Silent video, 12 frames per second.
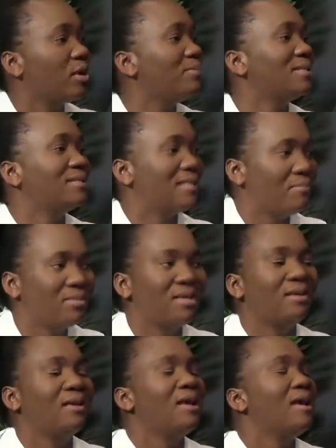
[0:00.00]
you can be
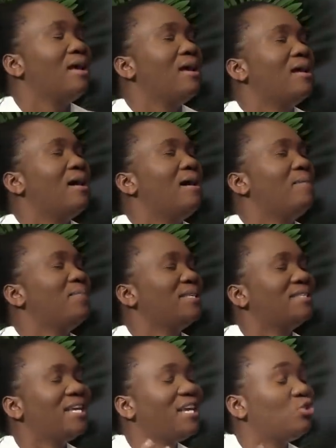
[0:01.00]
something. They
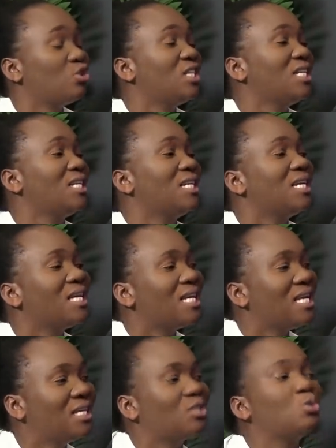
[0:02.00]
say education
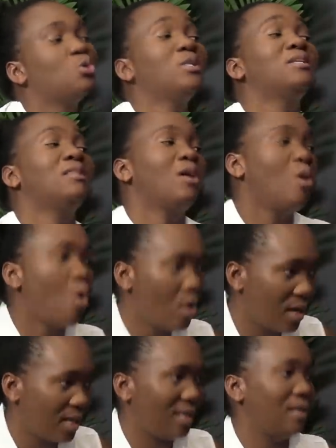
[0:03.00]
is not the
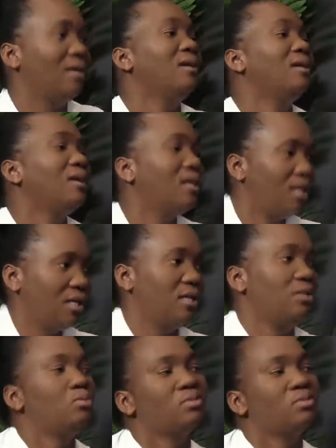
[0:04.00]
only key